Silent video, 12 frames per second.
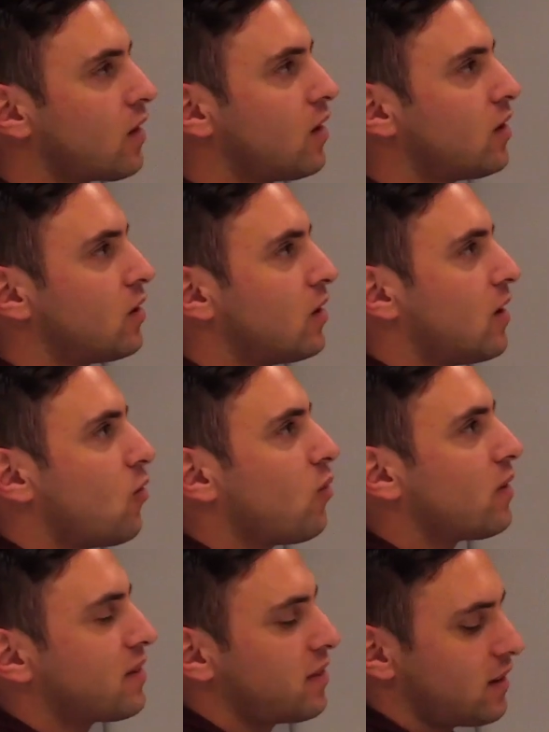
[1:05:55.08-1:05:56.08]
or do you think that
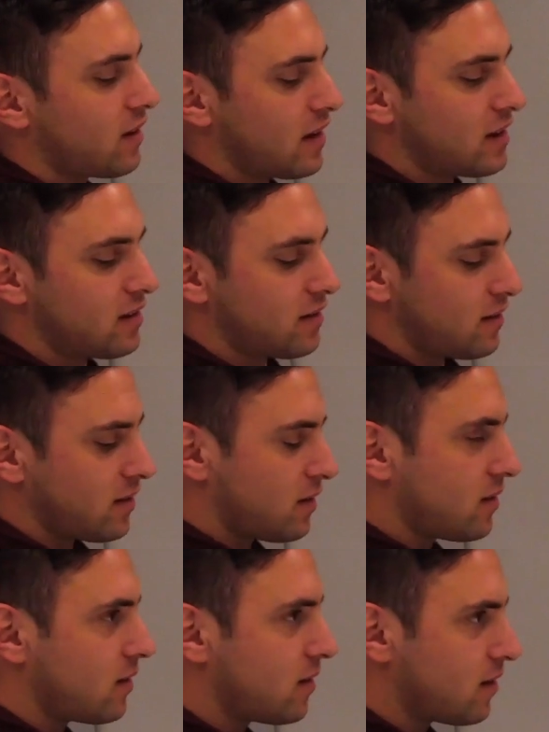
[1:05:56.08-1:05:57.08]
the
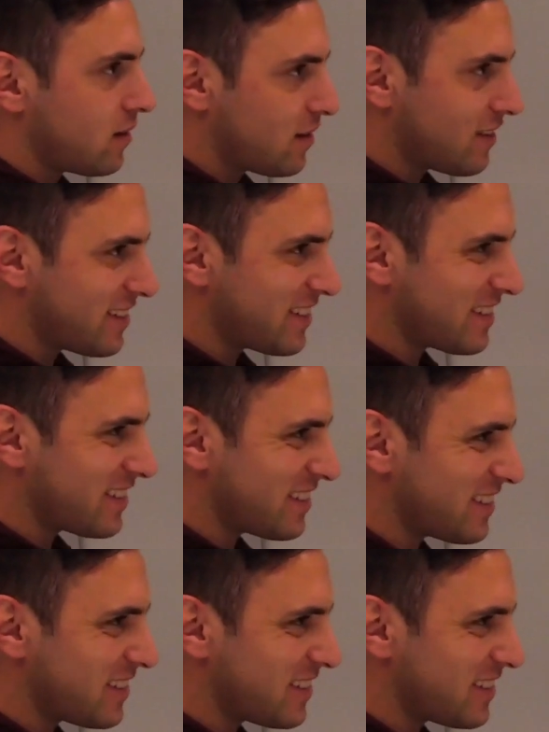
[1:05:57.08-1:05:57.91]
decentralized,